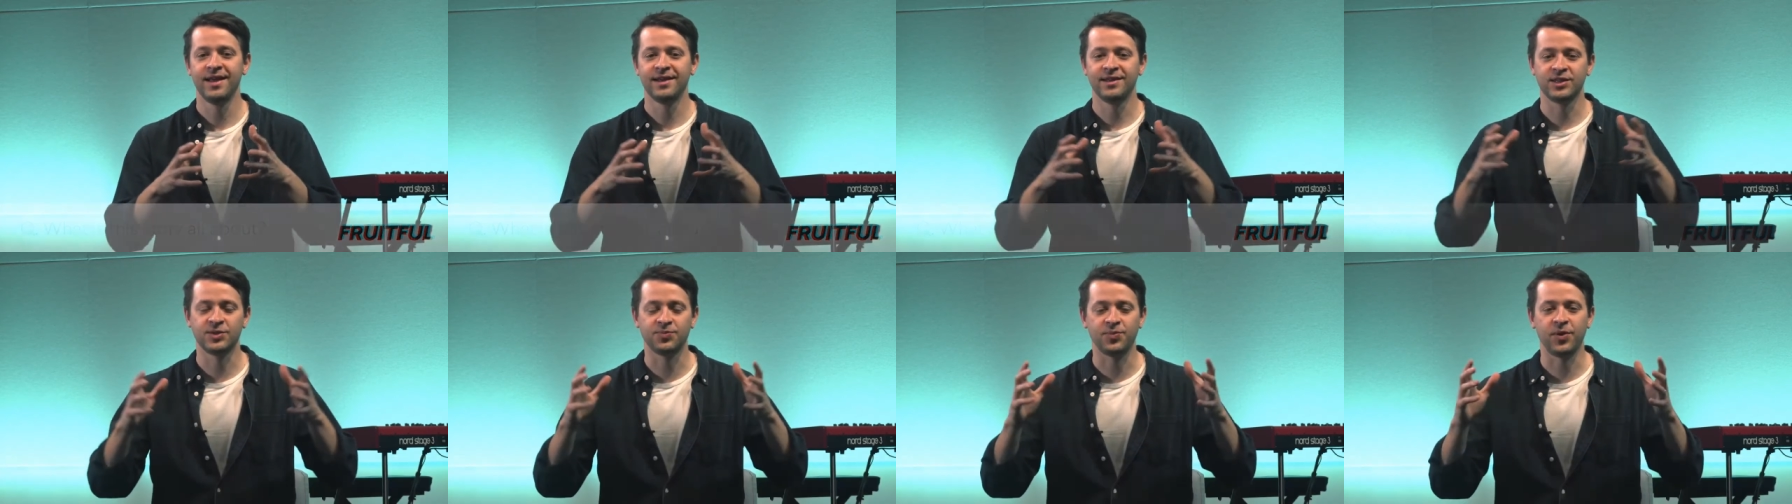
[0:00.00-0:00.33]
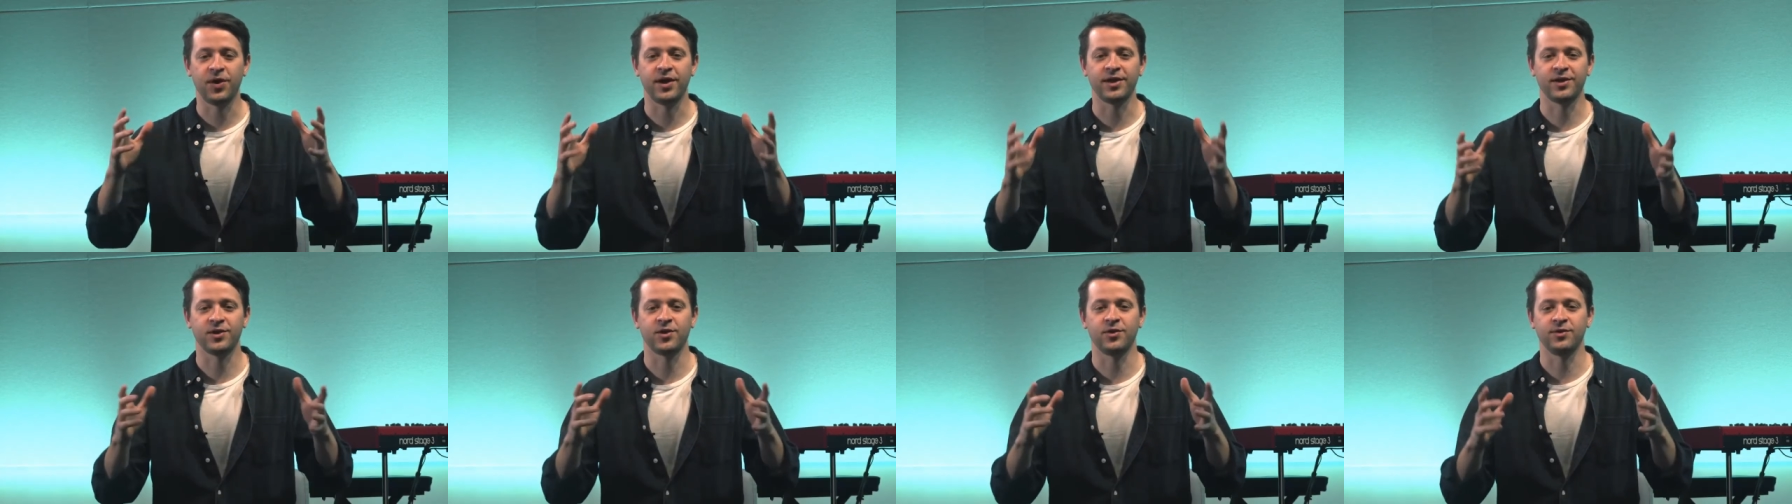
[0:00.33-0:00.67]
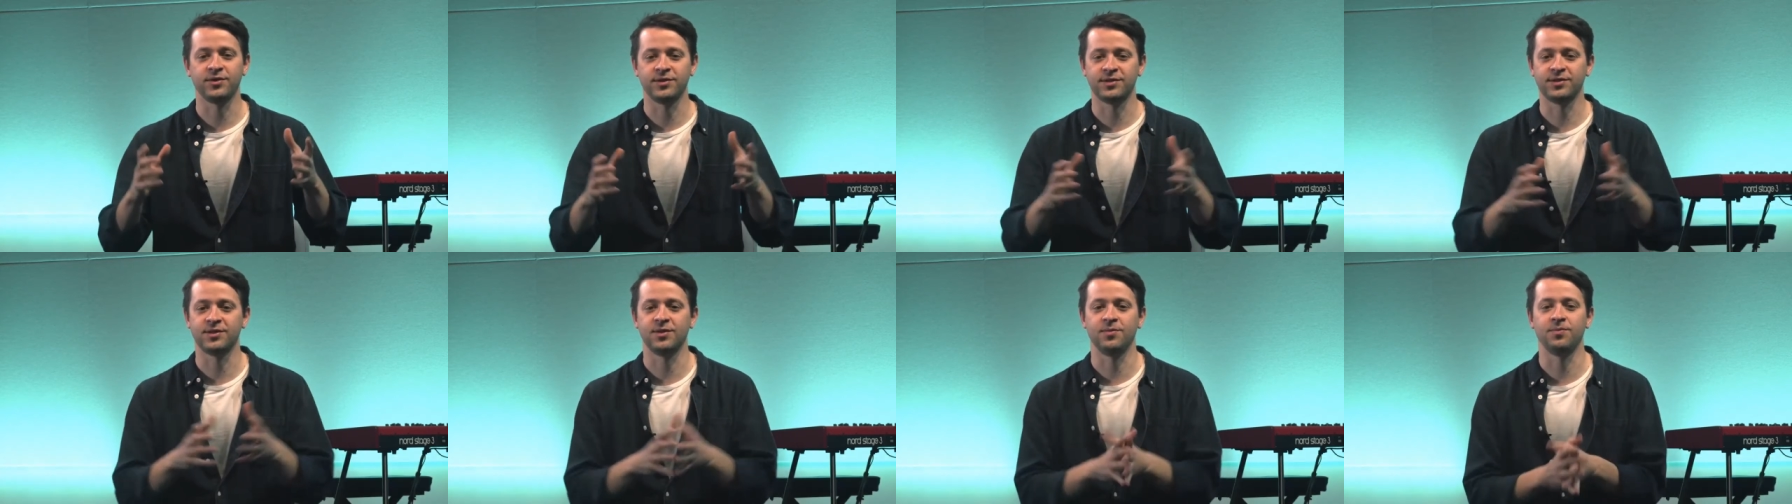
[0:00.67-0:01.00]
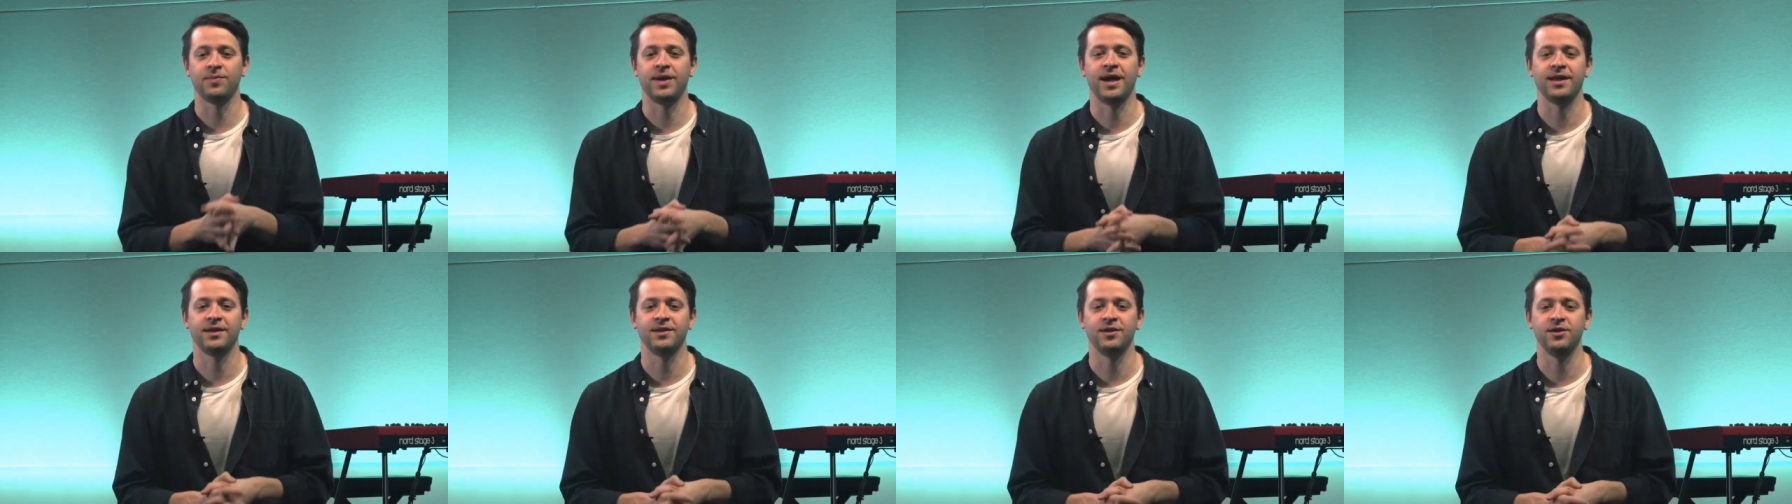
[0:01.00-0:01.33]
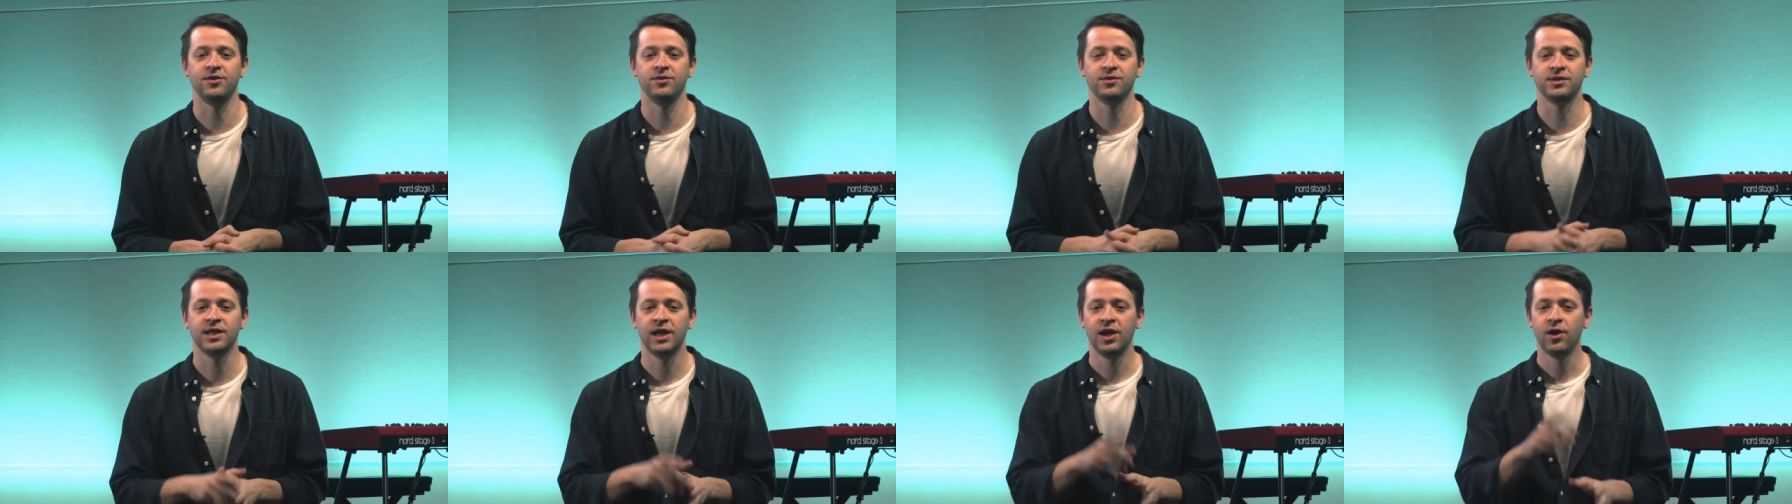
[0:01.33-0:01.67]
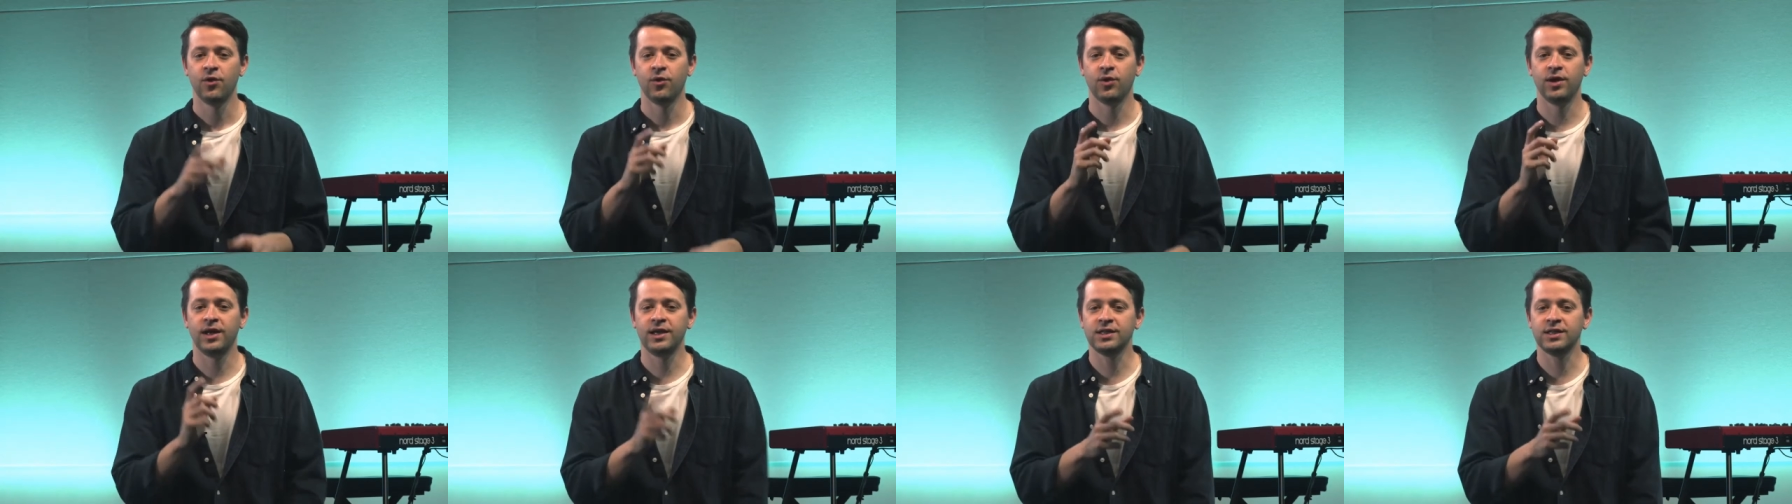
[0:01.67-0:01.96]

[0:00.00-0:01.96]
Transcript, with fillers: despite constant bad news? Well,